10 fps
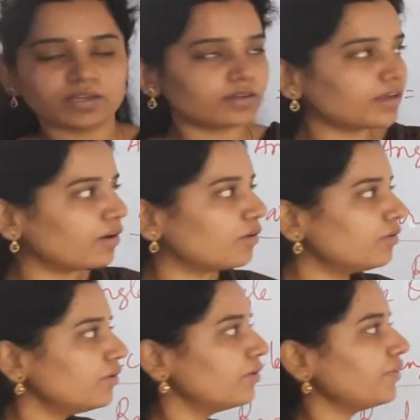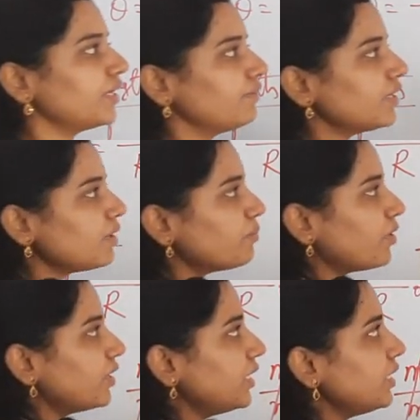Now whenever the
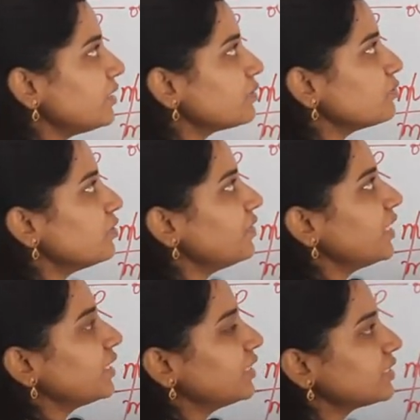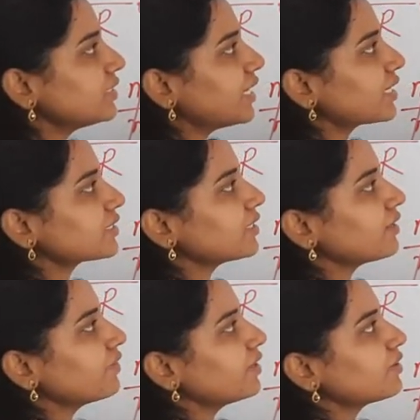body is moving in this
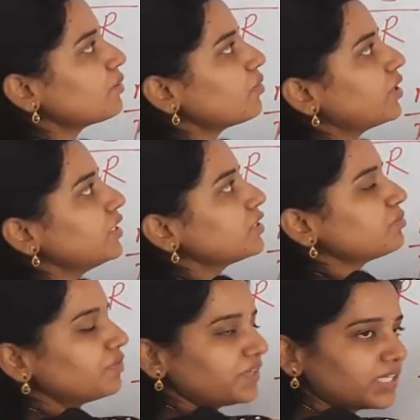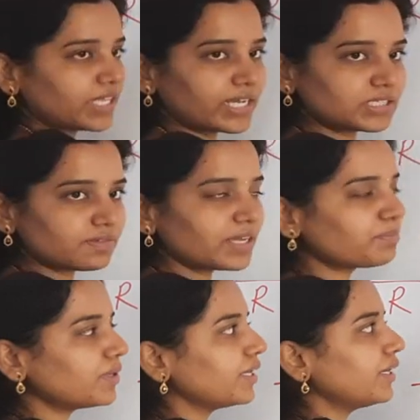direction, whenever the body is moving in the
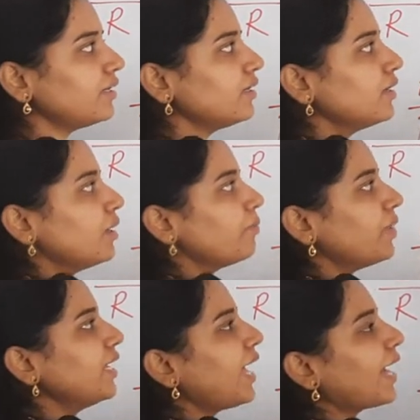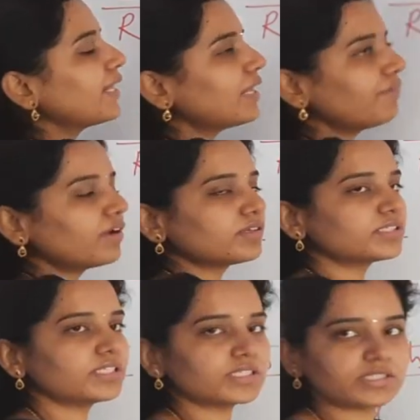XY plane, my angular
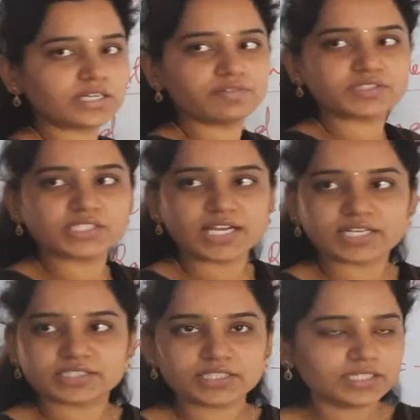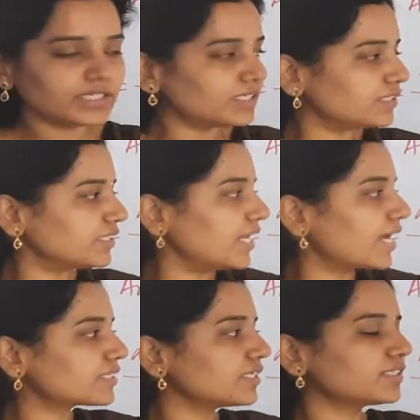velocity is there in which direction? Z
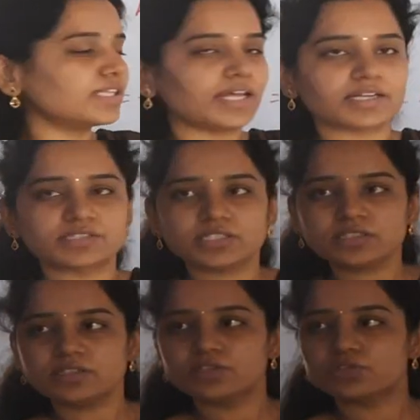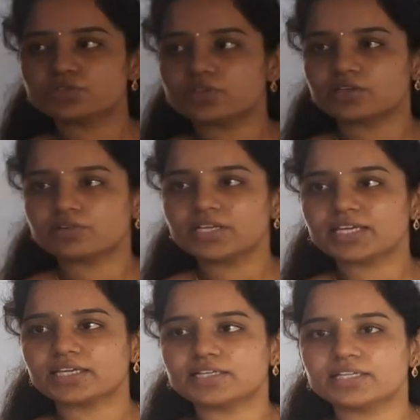axis direction. So that only I
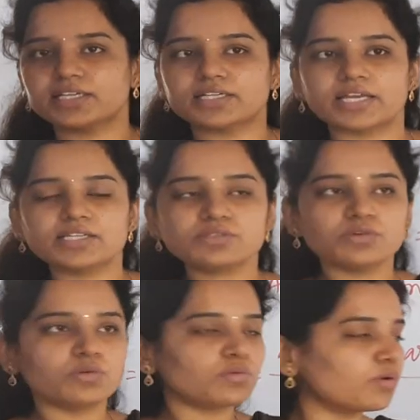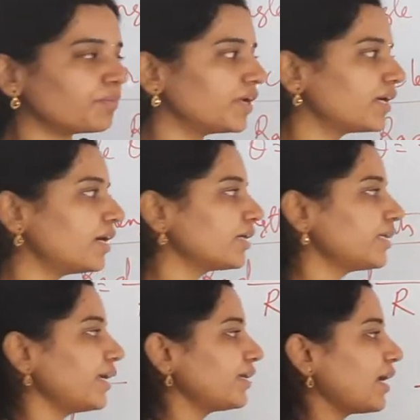can take it as omega
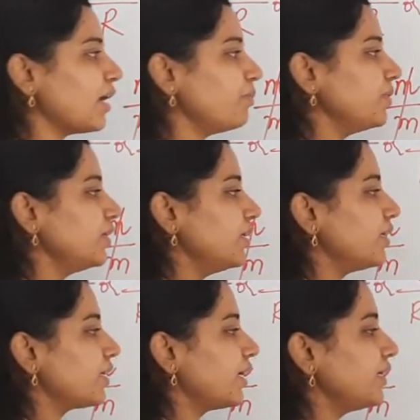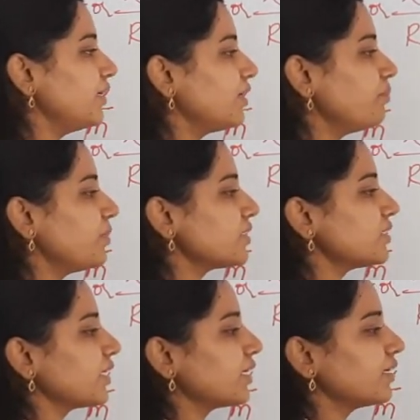K cap radian per
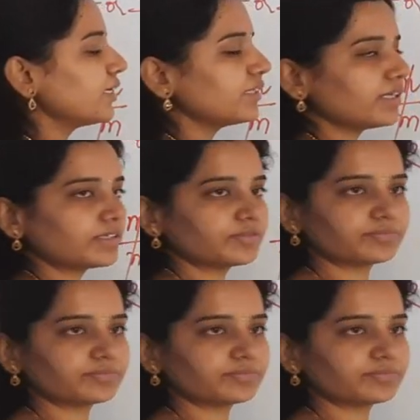second, like that.